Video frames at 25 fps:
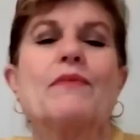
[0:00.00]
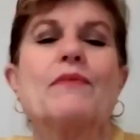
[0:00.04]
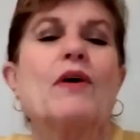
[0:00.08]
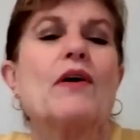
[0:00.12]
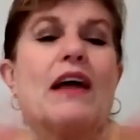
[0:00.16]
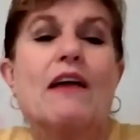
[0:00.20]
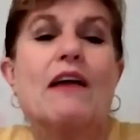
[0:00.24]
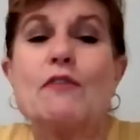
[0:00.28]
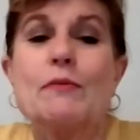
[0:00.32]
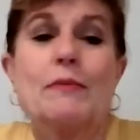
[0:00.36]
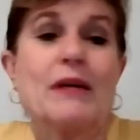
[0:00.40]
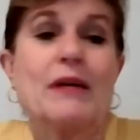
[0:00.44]

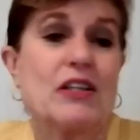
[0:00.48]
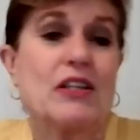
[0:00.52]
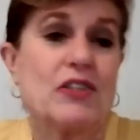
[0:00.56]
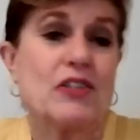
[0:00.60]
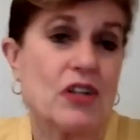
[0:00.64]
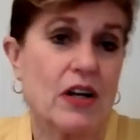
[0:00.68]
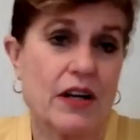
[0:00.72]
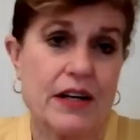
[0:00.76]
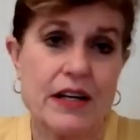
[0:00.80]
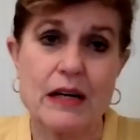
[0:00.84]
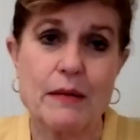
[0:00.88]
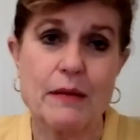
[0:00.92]
Everybody's
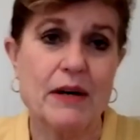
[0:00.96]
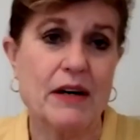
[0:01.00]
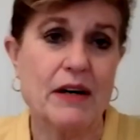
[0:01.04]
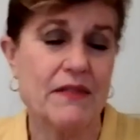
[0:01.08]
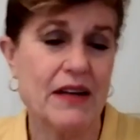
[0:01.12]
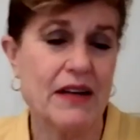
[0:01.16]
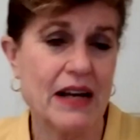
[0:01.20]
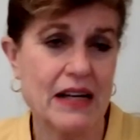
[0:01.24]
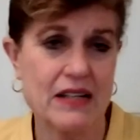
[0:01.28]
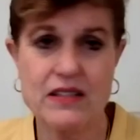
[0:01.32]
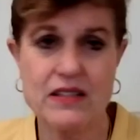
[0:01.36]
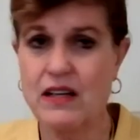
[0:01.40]
talking about
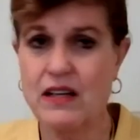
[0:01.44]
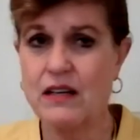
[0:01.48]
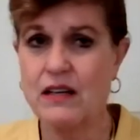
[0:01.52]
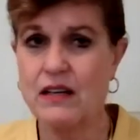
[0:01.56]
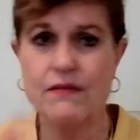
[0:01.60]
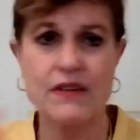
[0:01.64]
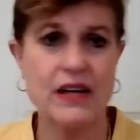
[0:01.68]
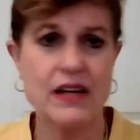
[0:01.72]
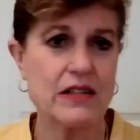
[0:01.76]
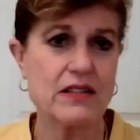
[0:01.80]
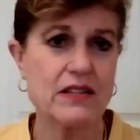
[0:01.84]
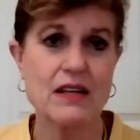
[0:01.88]
vaccine.
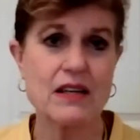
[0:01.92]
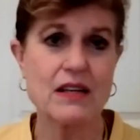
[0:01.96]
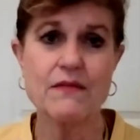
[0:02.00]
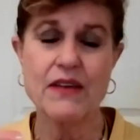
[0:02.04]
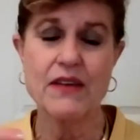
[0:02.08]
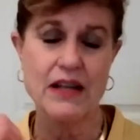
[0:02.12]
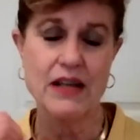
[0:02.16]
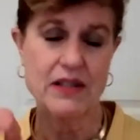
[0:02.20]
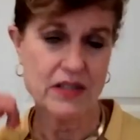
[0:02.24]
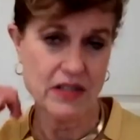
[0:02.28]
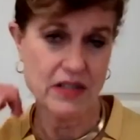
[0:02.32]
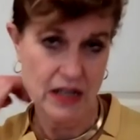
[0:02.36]
Have
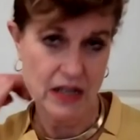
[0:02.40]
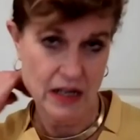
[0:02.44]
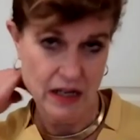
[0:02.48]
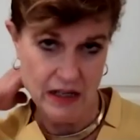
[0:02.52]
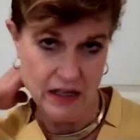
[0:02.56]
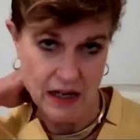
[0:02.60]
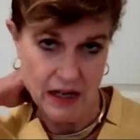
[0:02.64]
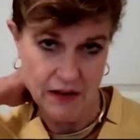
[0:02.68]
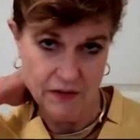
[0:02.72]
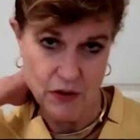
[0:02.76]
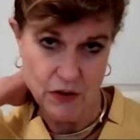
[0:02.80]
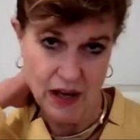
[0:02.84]

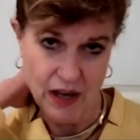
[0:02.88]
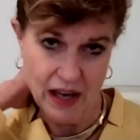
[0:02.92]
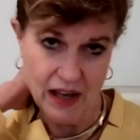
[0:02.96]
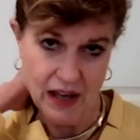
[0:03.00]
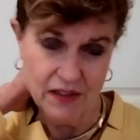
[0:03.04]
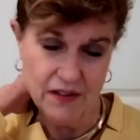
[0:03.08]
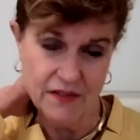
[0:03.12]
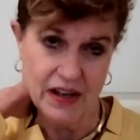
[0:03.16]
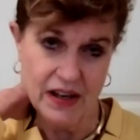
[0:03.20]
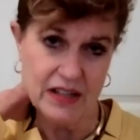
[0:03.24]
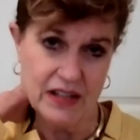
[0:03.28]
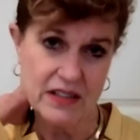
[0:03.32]
you had
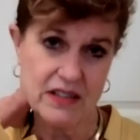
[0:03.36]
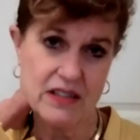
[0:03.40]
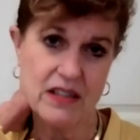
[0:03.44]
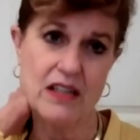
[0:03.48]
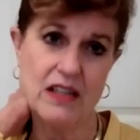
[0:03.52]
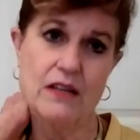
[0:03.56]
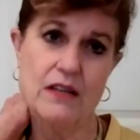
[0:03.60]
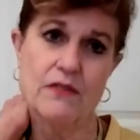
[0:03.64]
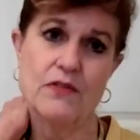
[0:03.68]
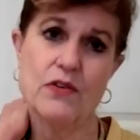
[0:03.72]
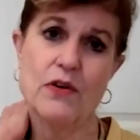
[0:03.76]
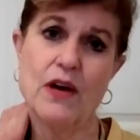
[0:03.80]
the
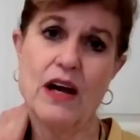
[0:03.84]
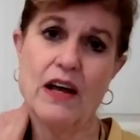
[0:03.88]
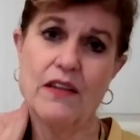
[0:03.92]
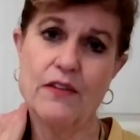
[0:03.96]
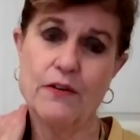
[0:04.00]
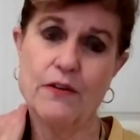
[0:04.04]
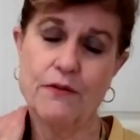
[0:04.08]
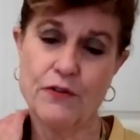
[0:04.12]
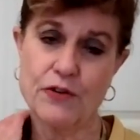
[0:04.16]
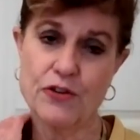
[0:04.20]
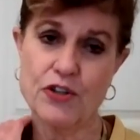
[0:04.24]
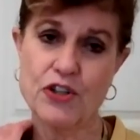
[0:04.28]
vaccine? Have you had
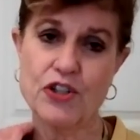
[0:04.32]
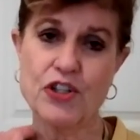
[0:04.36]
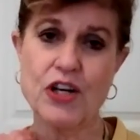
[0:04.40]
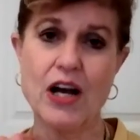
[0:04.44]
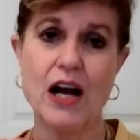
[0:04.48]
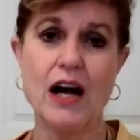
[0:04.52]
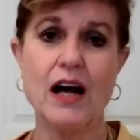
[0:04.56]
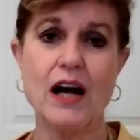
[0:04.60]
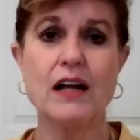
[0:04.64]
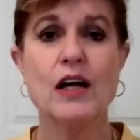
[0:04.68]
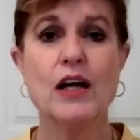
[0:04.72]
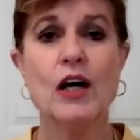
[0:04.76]
the first
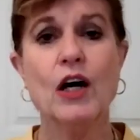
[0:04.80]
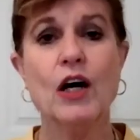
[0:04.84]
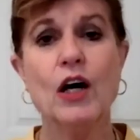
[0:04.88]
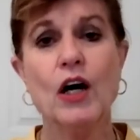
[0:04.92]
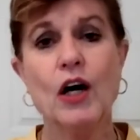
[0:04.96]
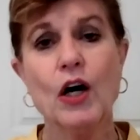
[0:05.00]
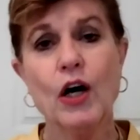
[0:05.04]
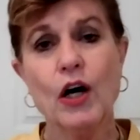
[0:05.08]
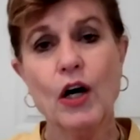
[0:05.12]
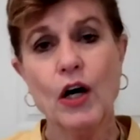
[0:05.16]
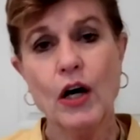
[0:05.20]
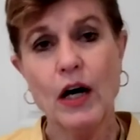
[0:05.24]
shot?
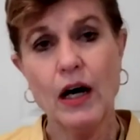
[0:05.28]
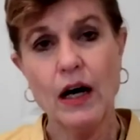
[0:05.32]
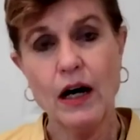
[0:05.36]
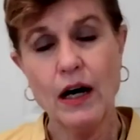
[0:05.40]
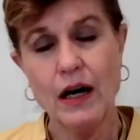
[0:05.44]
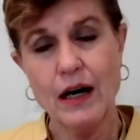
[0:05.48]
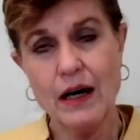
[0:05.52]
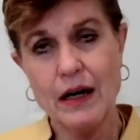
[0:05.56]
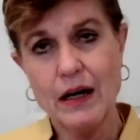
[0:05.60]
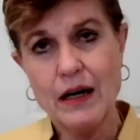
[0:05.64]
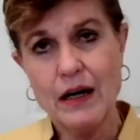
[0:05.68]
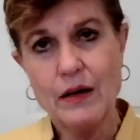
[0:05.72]

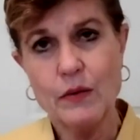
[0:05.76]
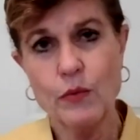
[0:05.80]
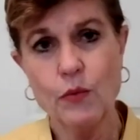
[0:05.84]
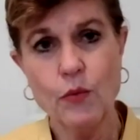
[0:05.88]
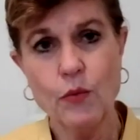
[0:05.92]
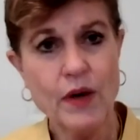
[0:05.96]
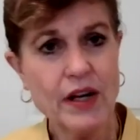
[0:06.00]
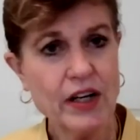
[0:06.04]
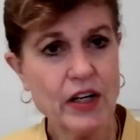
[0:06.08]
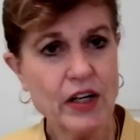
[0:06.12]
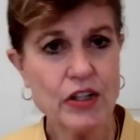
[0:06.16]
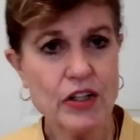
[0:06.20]

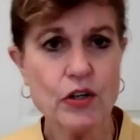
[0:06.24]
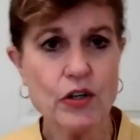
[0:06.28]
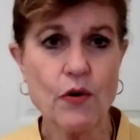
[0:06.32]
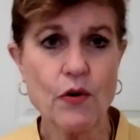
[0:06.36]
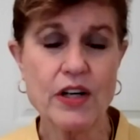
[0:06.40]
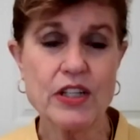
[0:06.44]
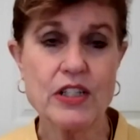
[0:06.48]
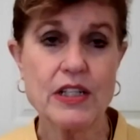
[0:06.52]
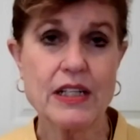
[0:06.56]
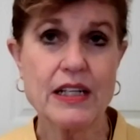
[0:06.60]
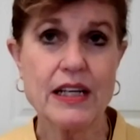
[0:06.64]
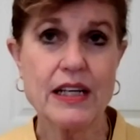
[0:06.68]
When are you
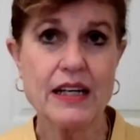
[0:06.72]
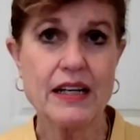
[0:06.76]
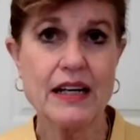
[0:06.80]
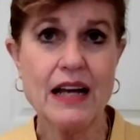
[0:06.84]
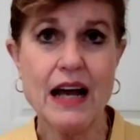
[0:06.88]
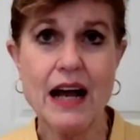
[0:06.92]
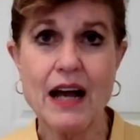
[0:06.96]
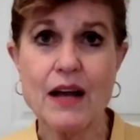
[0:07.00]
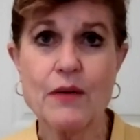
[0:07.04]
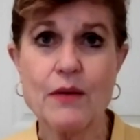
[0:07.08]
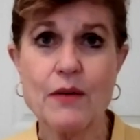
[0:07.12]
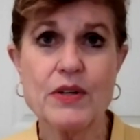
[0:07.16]
going to get it?
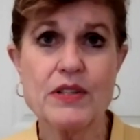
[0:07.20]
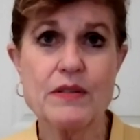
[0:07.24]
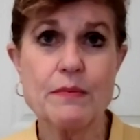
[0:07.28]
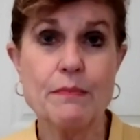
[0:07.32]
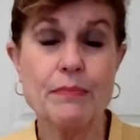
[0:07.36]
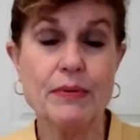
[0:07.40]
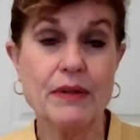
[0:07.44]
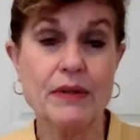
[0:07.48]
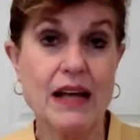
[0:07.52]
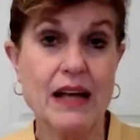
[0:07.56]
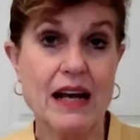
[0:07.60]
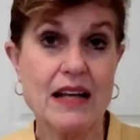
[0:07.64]
I was
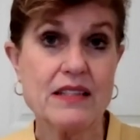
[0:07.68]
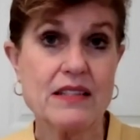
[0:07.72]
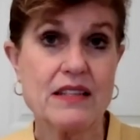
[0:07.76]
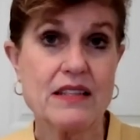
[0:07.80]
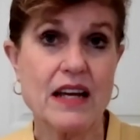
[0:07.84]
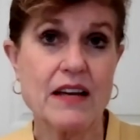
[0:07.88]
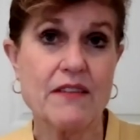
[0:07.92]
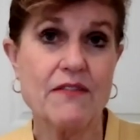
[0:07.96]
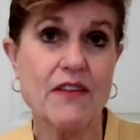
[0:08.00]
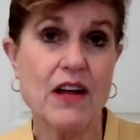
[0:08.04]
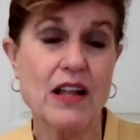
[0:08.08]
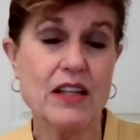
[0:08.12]
blessed.
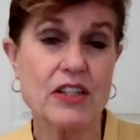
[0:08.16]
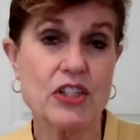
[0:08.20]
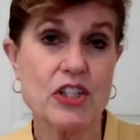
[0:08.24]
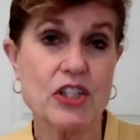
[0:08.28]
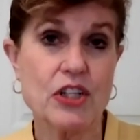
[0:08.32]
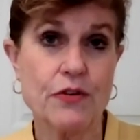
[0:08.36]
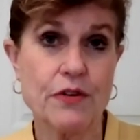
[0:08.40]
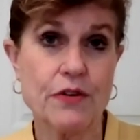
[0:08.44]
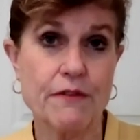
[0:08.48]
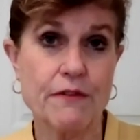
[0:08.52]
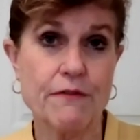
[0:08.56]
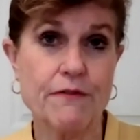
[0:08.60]
I
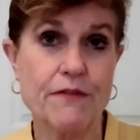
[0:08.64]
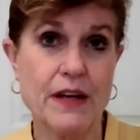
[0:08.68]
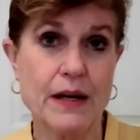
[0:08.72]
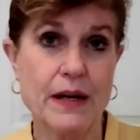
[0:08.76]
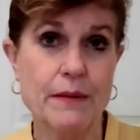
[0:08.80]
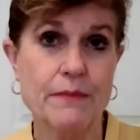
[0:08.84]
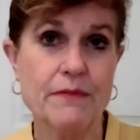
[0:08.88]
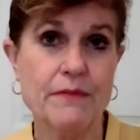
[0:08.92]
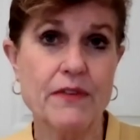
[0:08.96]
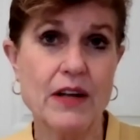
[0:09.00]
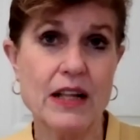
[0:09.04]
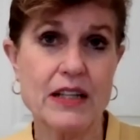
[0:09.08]
volunteer at
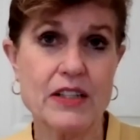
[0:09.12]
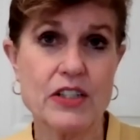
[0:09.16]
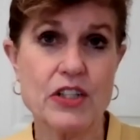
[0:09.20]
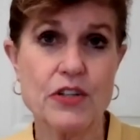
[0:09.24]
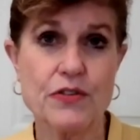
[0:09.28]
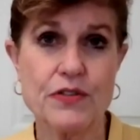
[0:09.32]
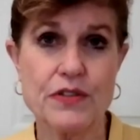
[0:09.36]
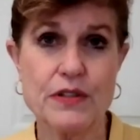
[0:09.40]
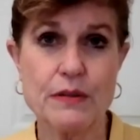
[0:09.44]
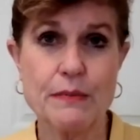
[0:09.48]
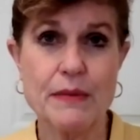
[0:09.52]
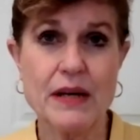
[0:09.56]
VIM,
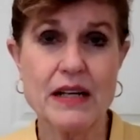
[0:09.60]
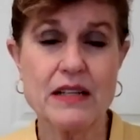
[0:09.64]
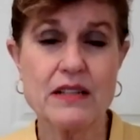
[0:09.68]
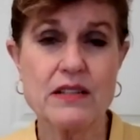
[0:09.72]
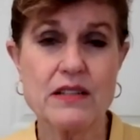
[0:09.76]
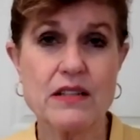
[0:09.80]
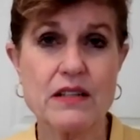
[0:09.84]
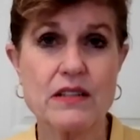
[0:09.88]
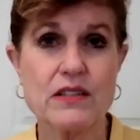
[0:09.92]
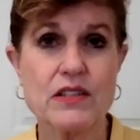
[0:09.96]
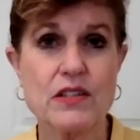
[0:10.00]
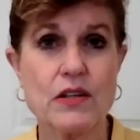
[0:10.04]
Volunteers in
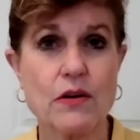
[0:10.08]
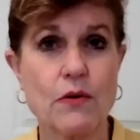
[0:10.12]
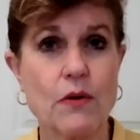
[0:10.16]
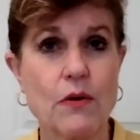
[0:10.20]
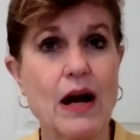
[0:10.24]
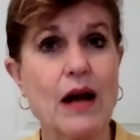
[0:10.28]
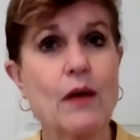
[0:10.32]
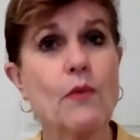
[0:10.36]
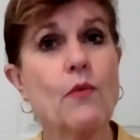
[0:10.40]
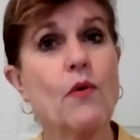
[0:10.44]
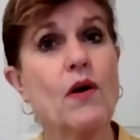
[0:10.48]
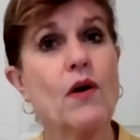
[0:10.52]
Medicine. So
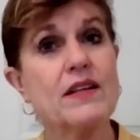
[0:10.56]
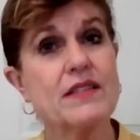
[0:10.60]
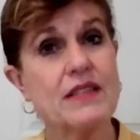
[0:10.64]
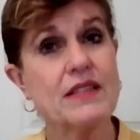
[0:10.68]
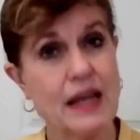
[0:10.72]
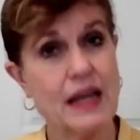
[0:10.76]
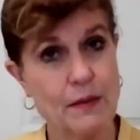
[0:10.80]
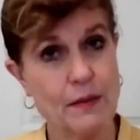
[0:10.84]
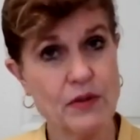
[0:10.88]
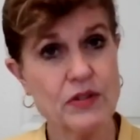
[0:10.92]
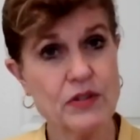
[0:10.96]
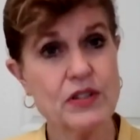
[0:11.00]
I was
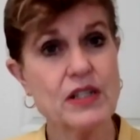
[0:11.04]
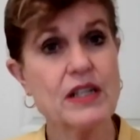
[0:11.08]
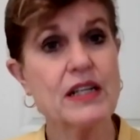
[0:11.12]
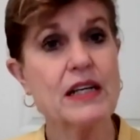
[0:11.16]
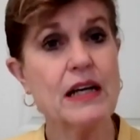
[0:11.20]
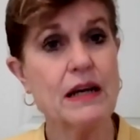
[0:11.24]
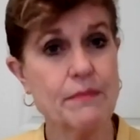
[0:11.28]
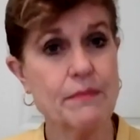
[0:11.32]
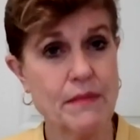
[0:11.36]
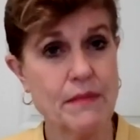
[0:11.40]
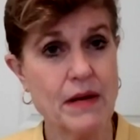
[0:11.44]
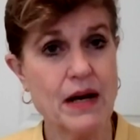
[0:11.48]
able to
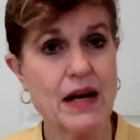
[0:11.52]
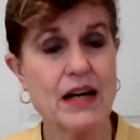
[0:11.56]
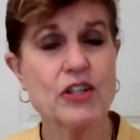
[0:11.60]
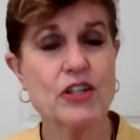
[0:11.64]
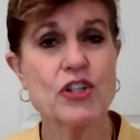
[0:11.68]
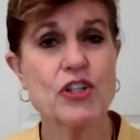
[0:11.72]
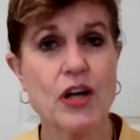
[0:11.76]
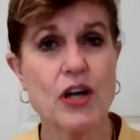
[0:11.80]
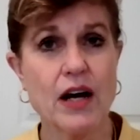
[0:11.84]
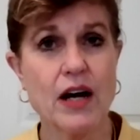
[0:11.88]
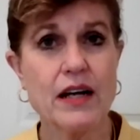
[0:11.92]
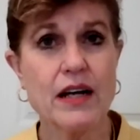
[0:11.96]
get my
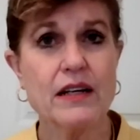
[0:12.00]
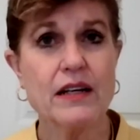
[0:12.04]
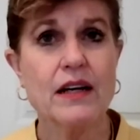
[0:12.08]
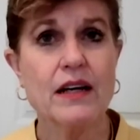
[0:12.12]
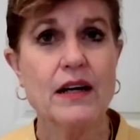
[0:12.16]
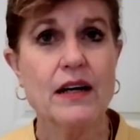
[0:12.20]
shot,